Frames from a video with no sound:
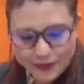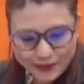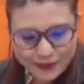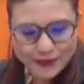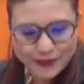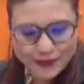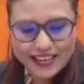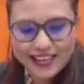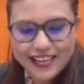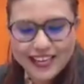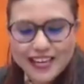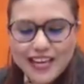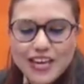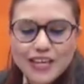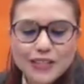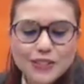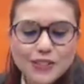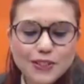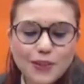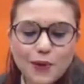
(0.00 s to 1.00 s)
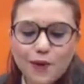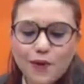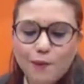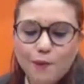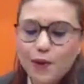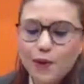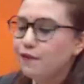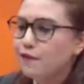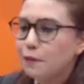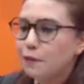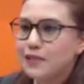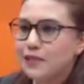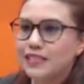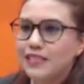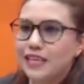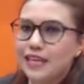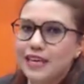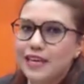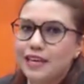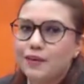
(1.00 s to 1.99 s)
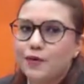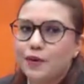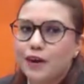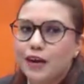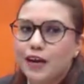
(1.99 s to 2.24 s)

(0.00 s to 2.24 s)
Okay. So polypharmacy,